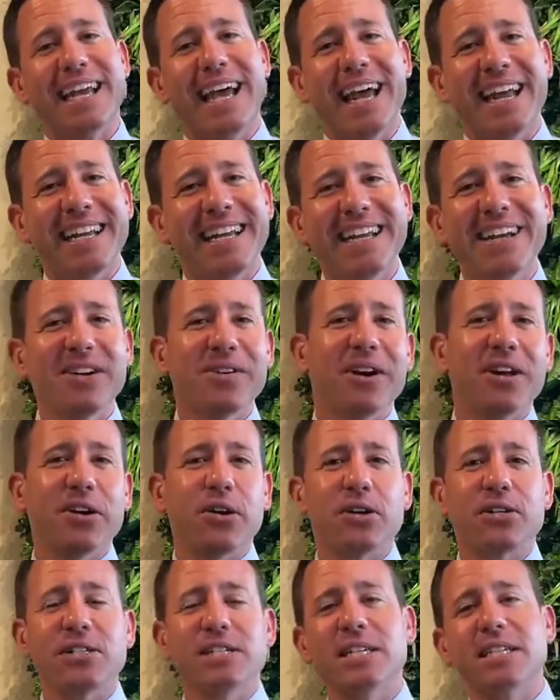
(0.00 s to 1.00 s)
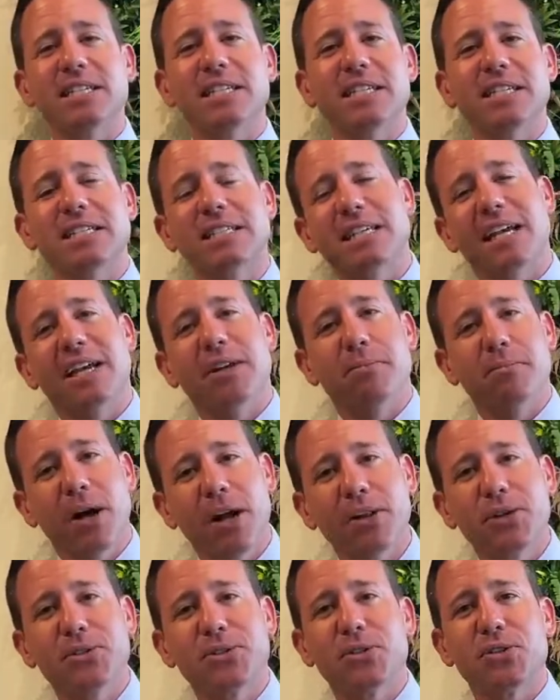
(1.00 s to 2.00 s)
And here at Narcissus and
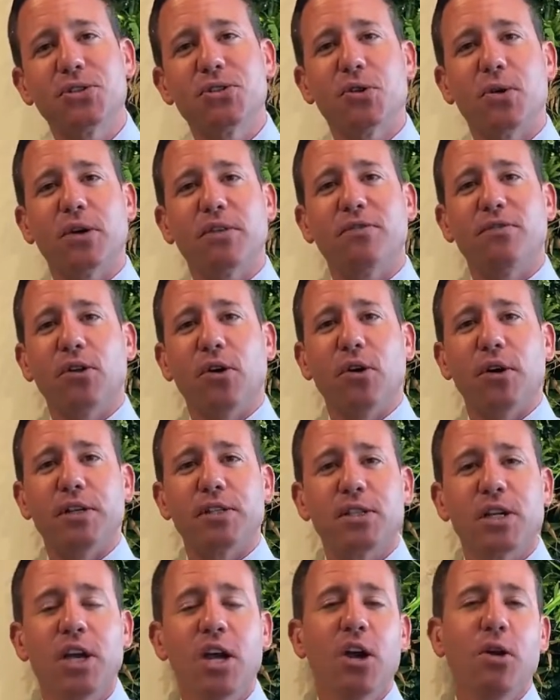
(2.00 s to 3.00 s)
Muller's Historic Florists,